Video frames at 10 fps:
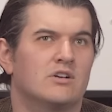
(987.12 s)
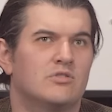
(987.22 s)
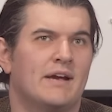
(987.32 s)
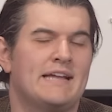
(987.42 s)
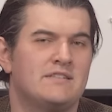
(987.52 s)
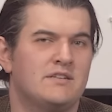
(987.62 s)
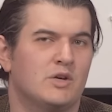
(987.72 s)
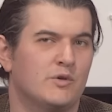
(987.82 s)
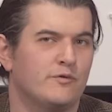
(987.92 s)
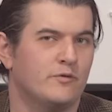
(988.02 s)
granted
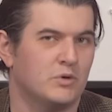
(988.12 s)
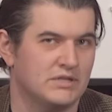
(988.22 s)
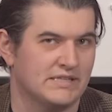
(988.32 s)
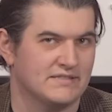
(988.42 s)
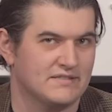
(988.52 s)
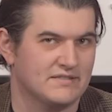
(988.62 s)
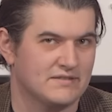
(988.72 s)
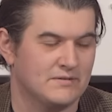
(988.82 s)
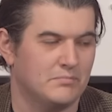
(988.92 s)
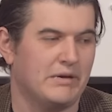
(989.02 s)
an
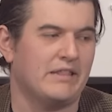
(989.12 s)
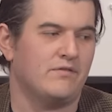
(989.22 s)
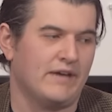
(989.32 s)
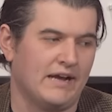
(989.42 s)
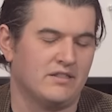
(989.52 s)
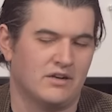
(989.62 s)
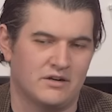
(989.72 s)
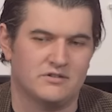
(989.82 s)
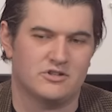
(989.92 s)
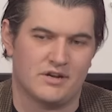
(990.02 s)
affordance by the fact that
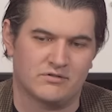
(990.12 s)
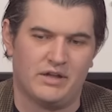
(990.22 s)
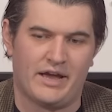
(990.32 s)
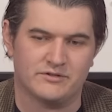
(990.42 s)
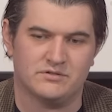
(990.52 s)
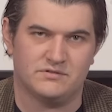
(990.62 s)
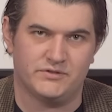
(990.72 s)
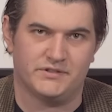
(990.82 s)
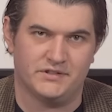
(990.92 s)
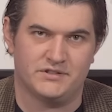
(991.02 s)
our general household
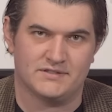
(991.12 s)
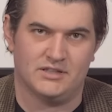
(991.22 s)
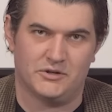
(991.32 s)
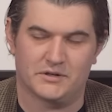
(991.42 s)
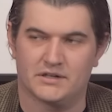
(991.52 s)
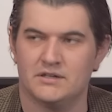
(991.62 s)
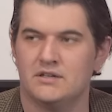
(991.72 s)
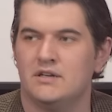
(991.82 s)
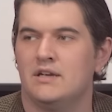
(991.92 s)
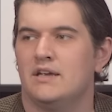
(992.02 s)
voltage is lower.
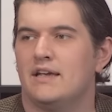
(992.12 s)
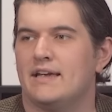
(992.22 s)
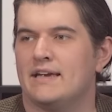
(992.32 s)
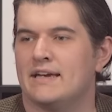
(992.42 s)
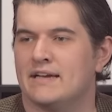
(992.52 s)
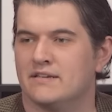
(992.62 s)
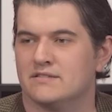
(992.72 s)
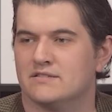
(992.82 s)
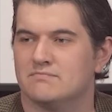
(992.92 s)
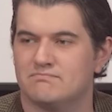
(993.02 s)

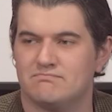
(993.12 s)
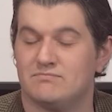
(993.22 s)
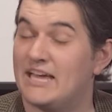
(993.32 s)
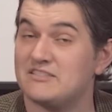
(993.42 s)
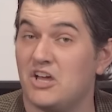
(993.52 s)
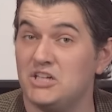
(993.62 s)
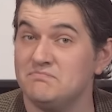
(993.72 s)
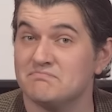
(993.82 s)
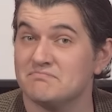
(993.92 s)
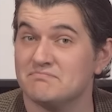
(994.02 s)
And that's
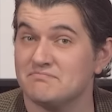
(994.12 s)
all.